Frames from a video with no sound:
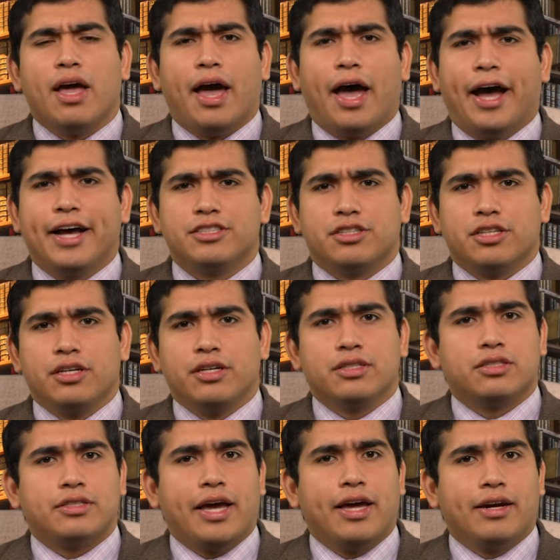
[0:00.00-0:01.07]
"As things
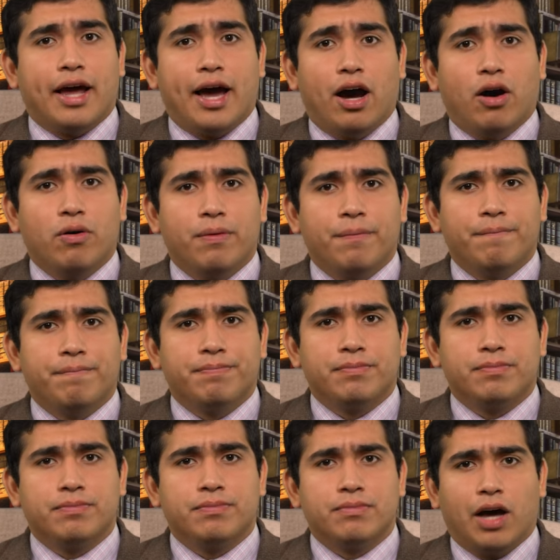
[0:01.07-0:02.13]
stand now,
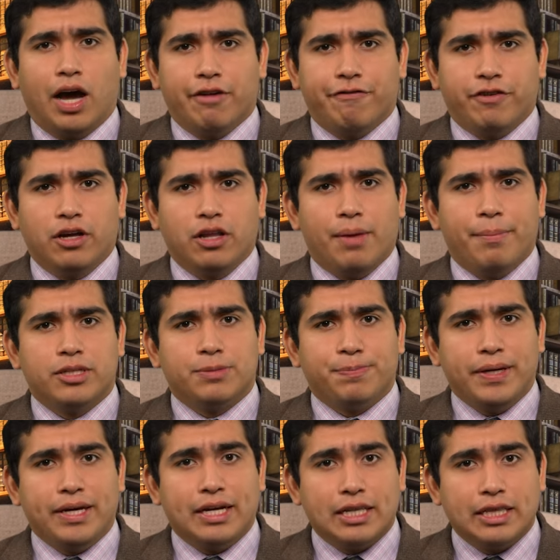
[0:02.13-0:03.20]
I feel I must
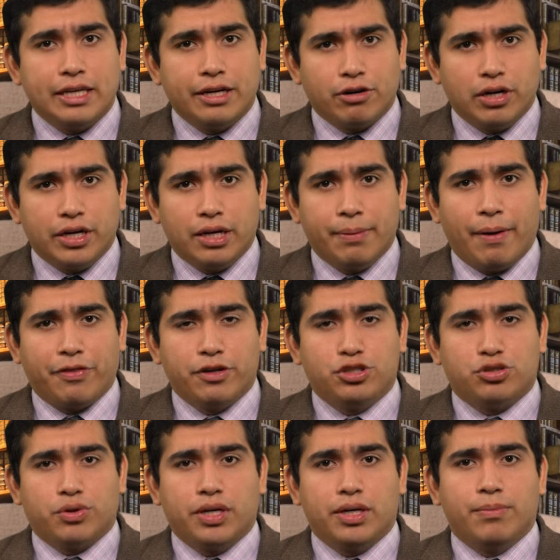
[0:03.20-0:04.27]
speak clearly about the
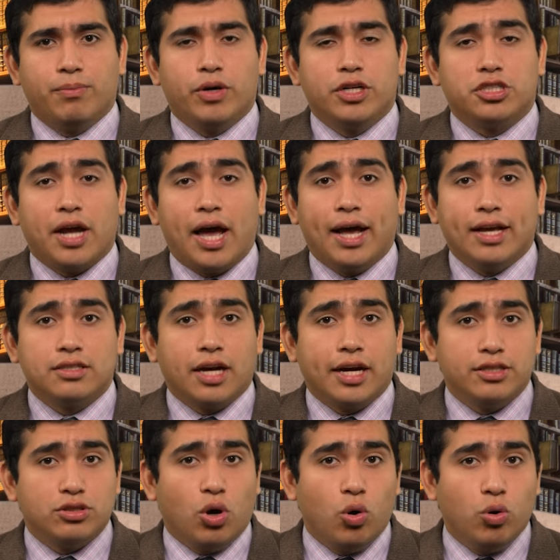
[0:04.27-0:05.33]
dream which, as I
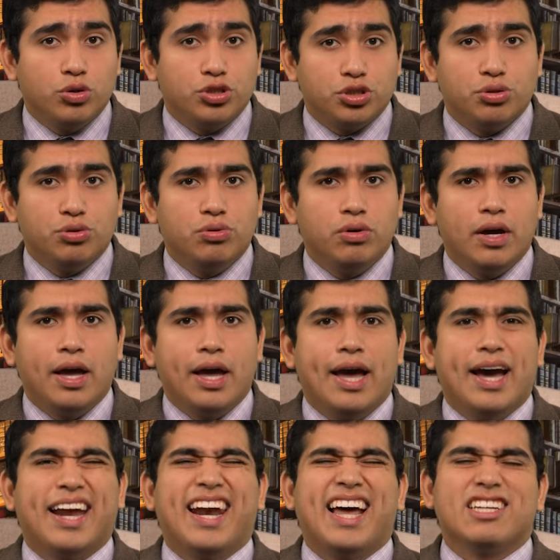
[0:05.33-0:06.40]
told you,
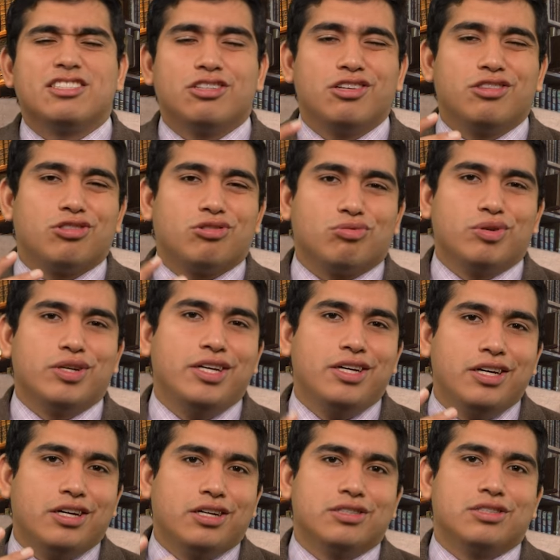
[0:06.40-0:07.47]
and lasted
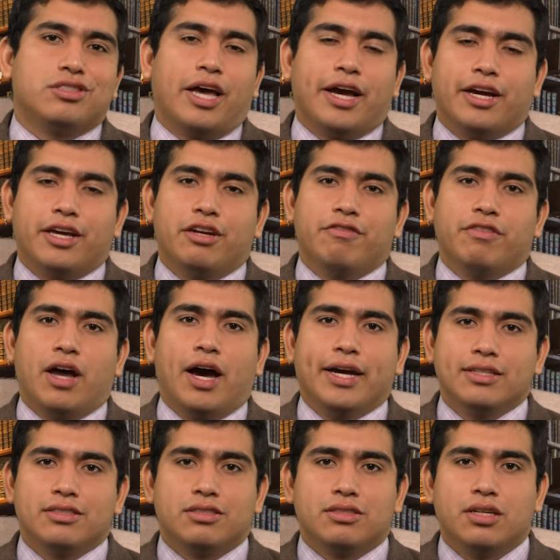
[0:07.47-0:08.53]
3 consecutive
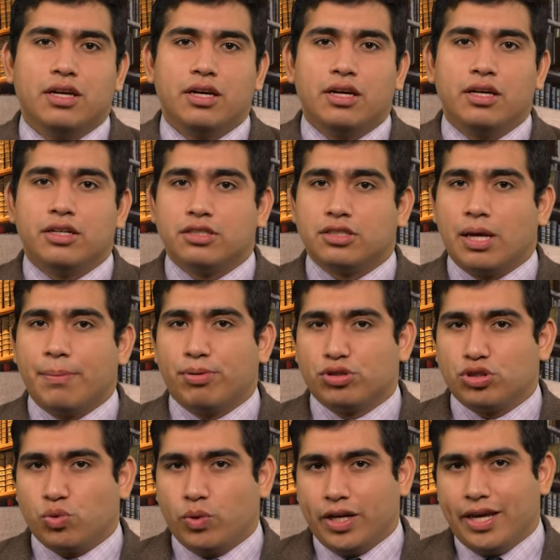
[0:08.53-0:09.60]
nights, December
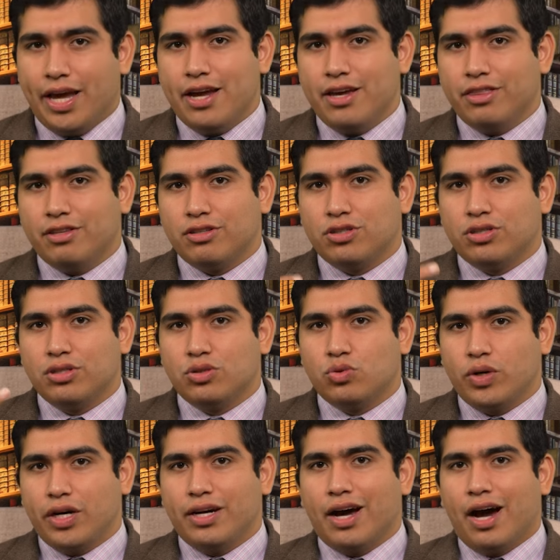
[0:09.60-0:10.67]
28th,
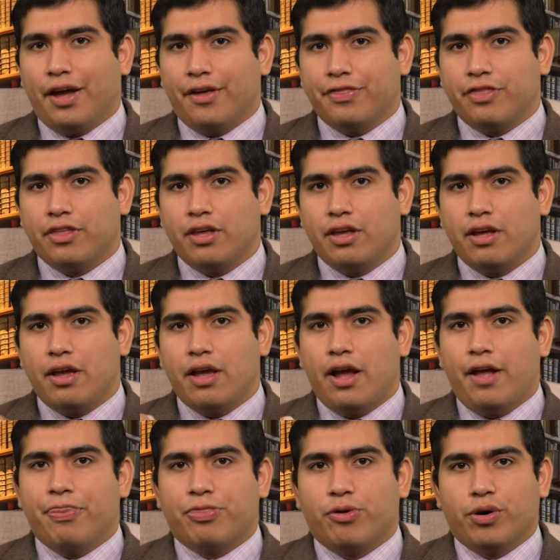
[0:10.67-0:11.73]
29th,
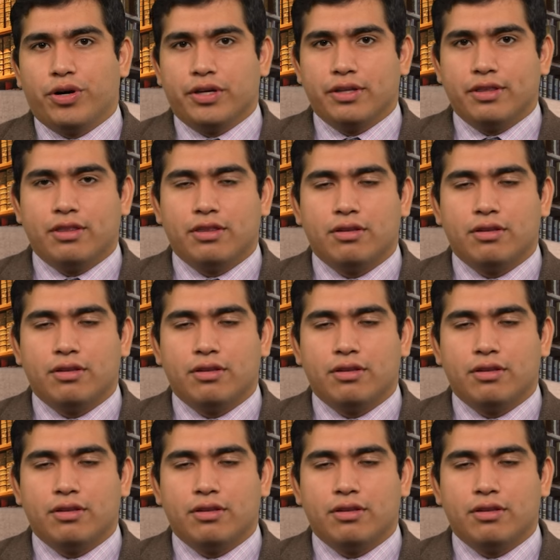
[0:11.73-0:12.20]
and 30th.